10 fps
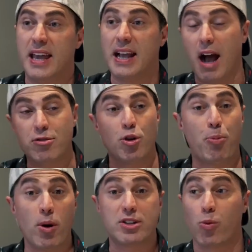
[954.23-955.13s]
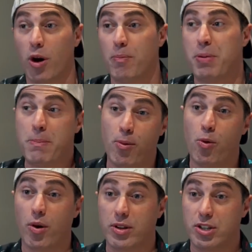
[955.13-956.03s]
it got to a point to where
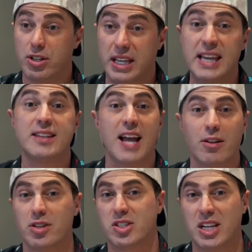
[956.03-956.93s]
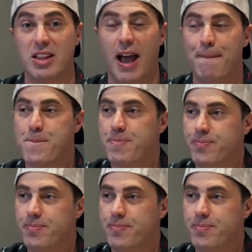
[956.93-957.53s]
people were geeked out to see that.